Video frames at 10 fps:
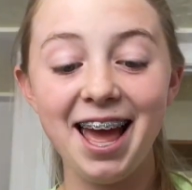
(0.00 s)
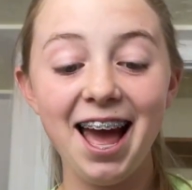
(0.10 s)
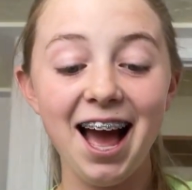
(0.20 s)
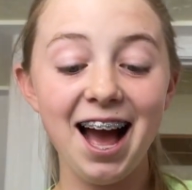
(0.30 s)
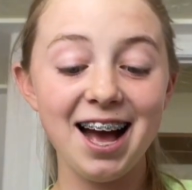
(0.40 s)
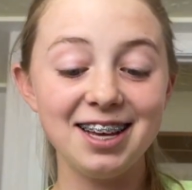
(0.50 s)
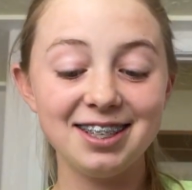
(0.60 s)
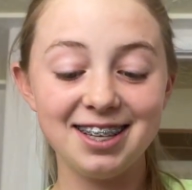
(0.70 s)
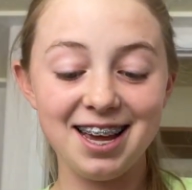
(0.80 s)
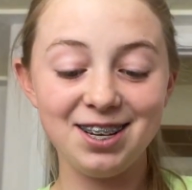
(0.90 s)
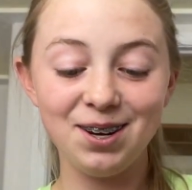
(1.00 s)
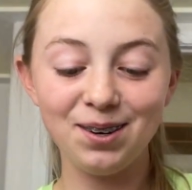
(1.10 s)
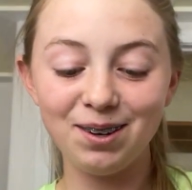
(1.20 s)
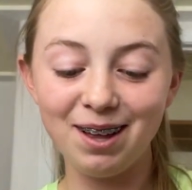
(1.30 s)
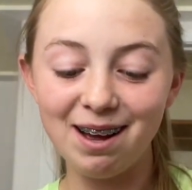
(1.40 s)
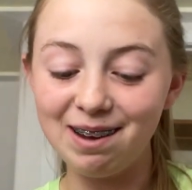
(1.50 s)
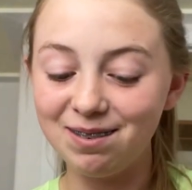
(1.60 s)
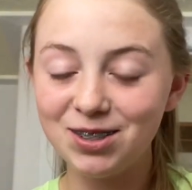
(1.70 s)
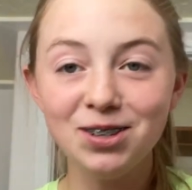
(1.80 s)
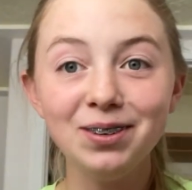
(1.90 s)
has a total of
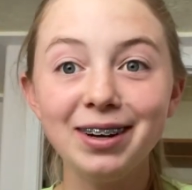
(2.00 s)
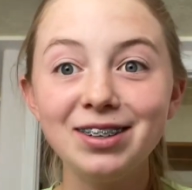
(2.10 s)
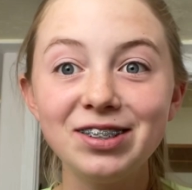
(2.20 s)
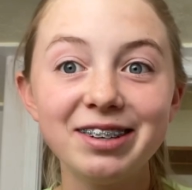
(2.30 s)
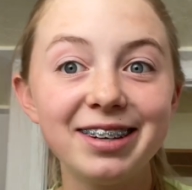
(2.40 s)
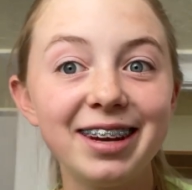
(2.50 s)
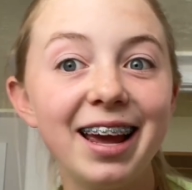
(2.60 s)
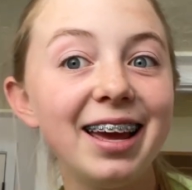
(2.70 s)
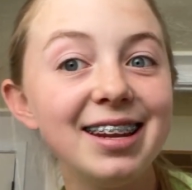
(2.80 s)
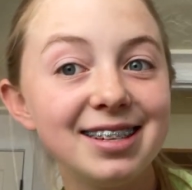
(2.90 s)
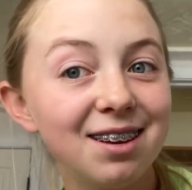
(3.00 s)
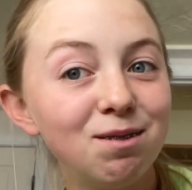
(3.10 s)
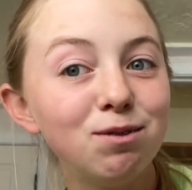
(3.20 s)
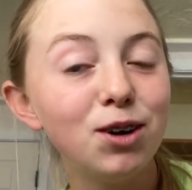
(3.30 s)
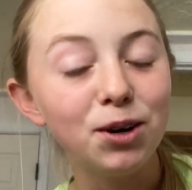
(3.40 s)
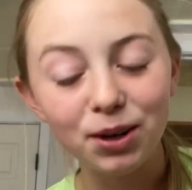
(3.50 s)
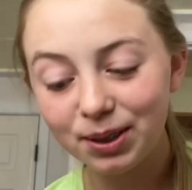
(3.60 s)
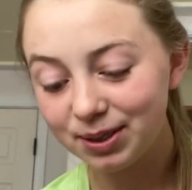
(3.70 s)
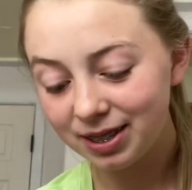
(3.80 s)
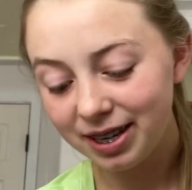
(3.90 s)
287
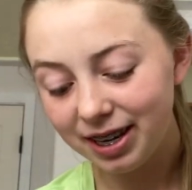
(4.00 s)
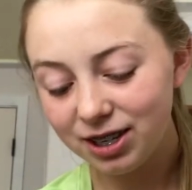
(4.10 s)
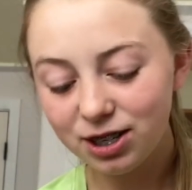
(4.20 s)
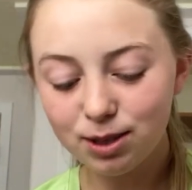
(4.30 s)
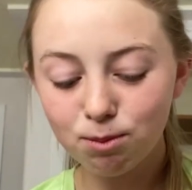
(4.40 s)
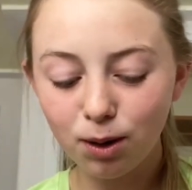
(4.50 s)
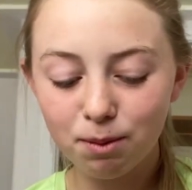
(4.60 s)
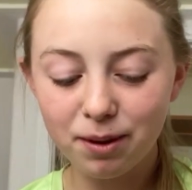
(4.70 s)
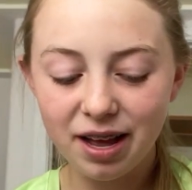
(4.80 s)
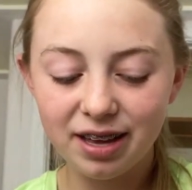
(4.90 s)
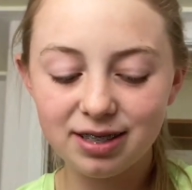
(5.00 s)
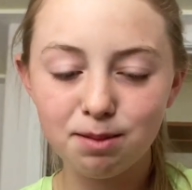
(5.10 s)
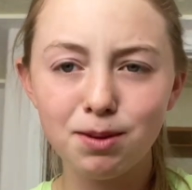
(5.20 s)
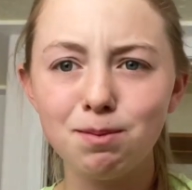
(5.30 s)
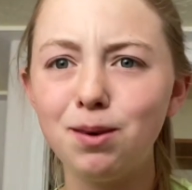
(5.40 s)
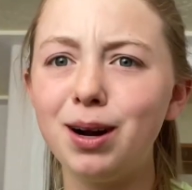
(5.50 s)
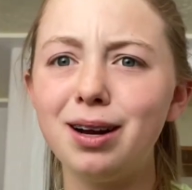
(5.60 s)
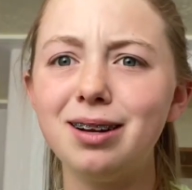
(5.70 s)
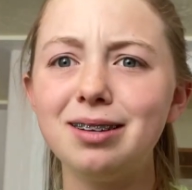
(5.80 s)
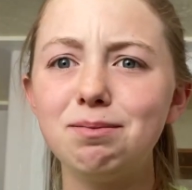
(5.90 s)
photos. She has more, but some of them weren't
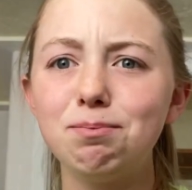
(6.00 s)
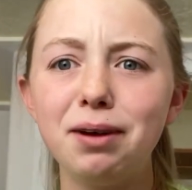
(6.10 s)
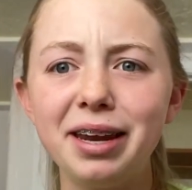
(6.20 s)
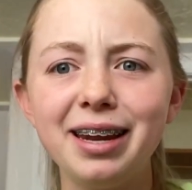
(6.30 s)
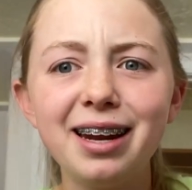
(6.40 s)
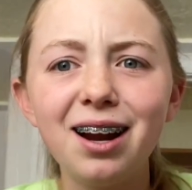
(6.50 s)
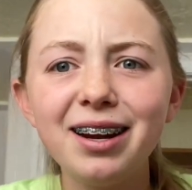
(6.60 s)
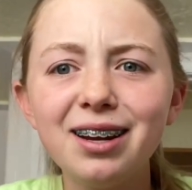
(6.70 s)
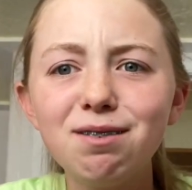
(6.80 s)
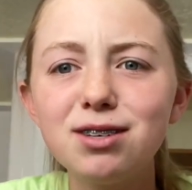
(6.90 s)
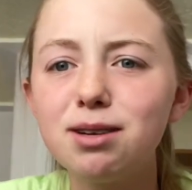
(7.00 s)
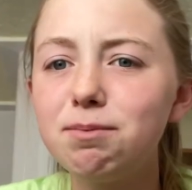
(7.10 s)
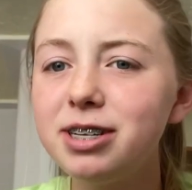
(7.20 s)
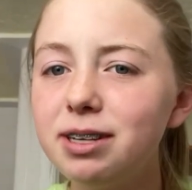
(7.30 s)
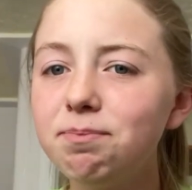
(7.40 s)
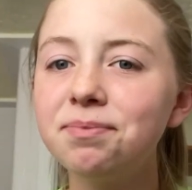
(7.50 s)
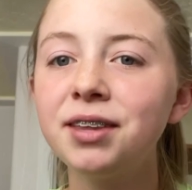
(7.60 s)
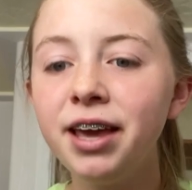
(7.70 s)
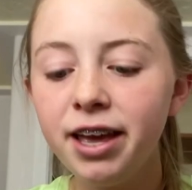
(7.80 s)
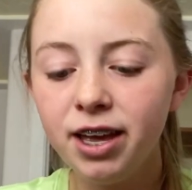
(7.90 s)
putting it on here for some reason.
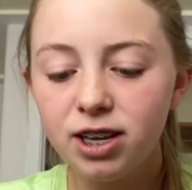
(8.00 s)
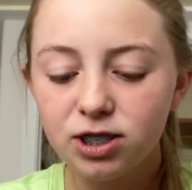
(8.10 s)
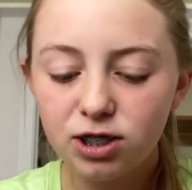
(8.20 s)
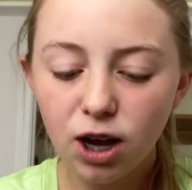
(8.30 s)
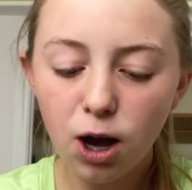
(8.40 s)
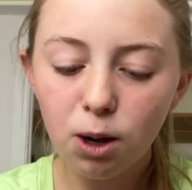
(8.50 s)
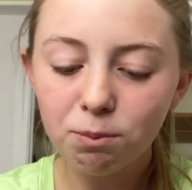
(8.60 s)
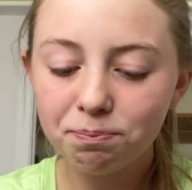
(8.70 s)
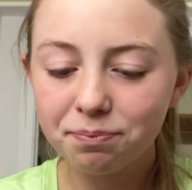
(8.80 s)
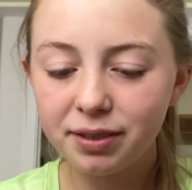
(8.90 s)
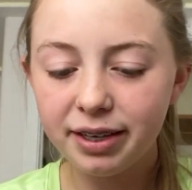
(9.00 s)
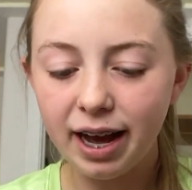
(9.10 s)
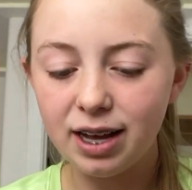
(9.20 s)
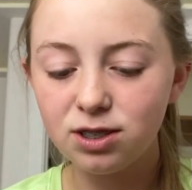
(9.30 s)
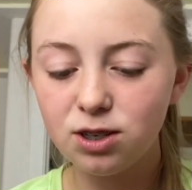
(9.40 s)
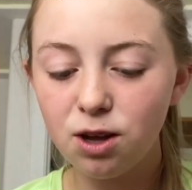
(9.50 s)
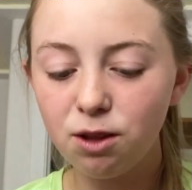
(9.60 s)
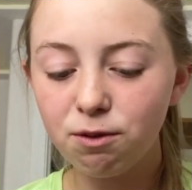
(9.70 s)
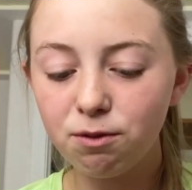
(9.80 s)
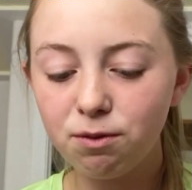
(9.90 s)
So yeah,
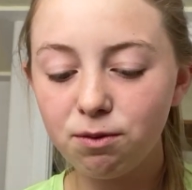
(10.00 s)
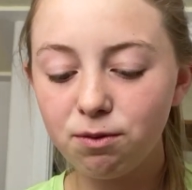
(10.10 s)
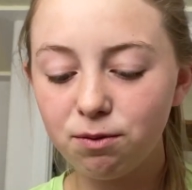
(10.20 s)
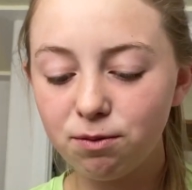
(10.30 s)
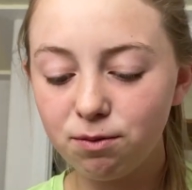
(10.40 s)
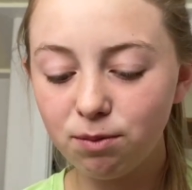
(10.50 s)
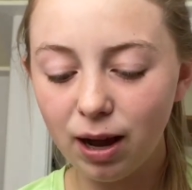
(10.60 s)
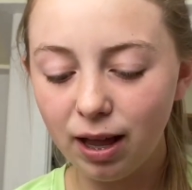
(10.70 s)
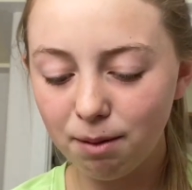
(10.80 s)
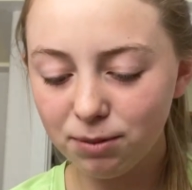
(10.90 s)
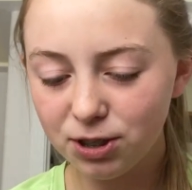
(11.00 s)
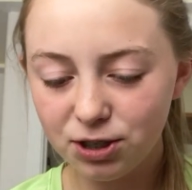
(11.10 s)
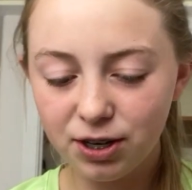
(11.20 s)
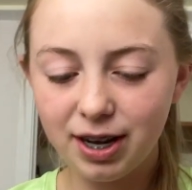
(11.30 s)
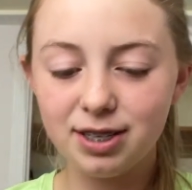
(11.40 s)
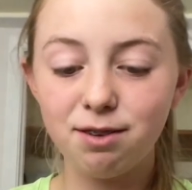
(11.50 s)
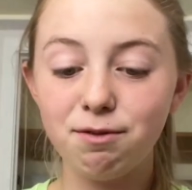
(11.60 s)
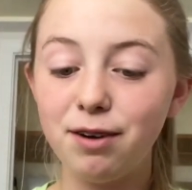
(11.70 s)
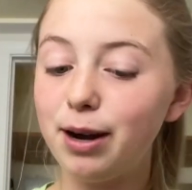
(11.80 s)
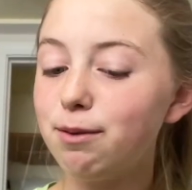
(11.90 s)
I'm going to show you guys the
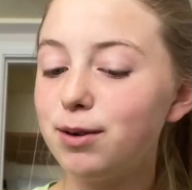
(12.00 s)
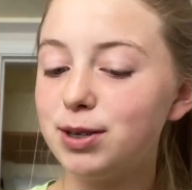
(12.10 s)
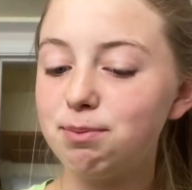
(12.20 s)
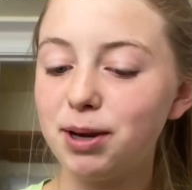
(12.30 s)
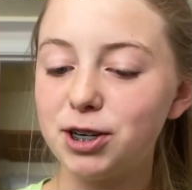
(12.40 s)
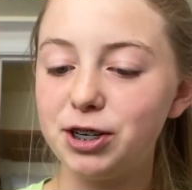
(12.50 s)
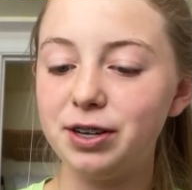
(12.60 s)
very first picture